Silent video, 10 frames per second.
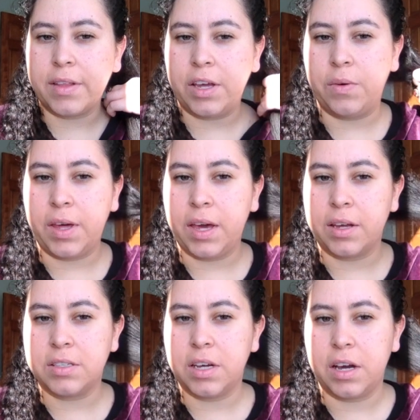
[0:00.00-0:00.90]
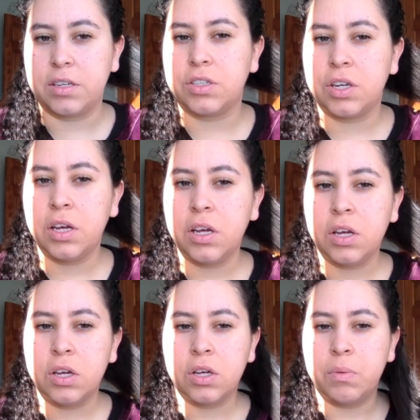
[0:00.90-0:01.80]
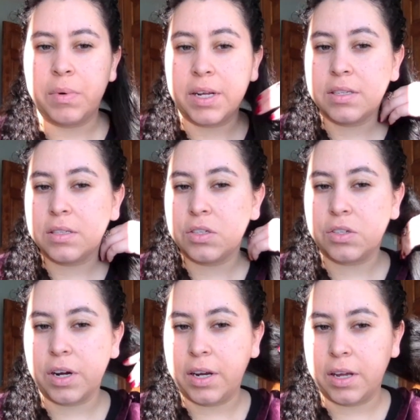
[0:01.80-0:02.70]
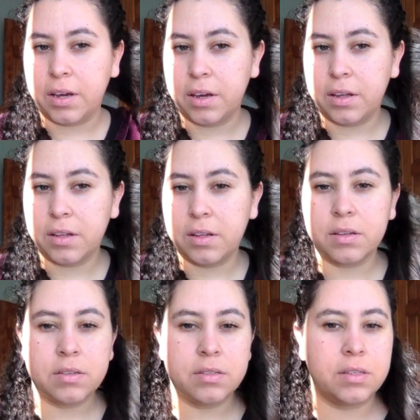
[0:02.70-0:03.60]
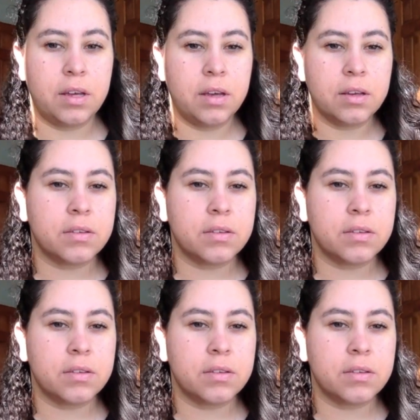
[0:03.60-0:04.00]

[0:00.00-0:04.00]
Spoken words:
that you can't touch, but it's straightening it. See?